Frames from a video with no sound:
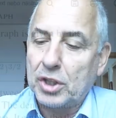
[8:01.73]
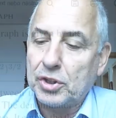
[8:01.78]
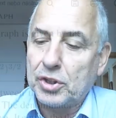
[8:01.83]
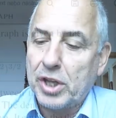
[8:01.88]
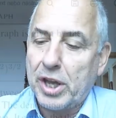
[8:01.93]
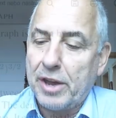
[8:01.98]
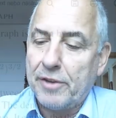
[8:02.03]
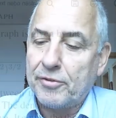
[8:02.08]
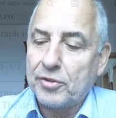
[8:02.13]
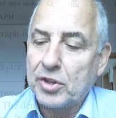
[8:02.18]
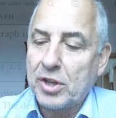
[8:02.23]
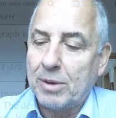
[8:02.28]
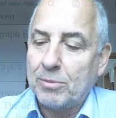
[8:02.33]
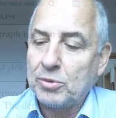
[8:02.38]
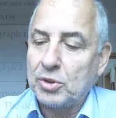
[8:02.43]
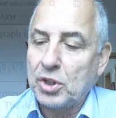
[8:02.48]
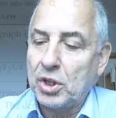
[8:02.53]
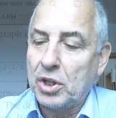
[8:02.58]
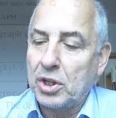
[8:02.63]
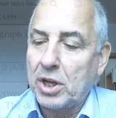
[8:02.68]
have
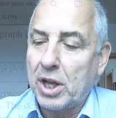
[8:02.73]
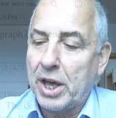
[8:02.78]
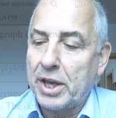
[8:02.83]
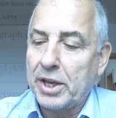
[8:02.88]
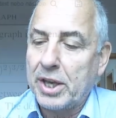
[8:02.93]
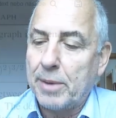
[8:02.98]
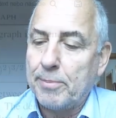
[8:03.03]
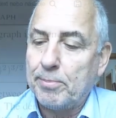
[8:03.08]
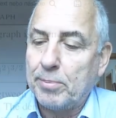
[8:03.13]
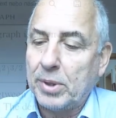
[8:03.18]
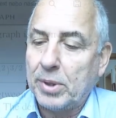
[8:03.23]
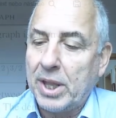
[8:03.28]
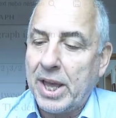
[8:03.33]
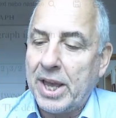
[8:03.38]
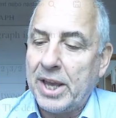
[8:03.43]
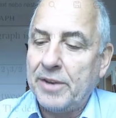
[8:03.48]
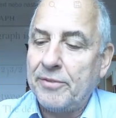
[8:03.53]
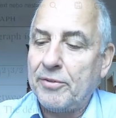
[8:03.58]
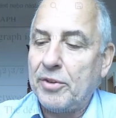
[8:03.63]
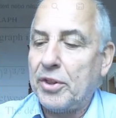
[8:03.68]
something like a
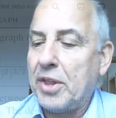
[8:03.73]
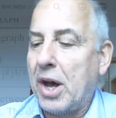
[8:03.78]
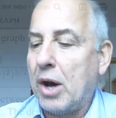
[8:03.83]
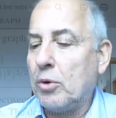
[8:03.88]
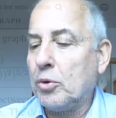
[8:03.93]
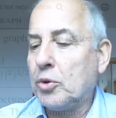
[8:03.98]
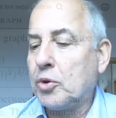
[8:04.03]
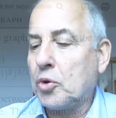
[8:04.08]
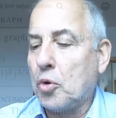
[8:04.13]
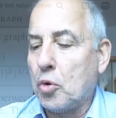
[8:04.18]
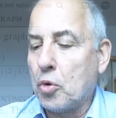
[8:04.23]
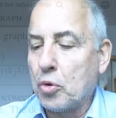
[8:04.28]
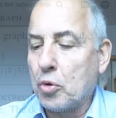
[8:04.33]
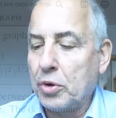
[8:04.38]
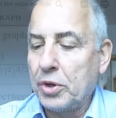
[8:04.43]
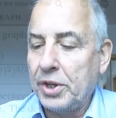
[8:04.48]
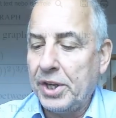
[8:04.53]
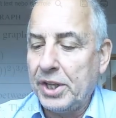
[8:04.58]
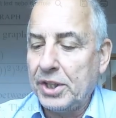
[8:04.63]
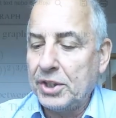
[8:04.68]
plane without
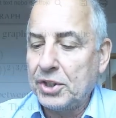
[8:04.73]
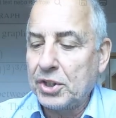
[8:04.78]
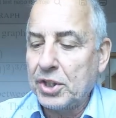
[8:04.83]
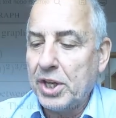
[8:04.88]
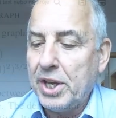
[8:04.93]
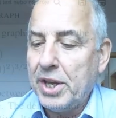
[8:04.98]
coordinates,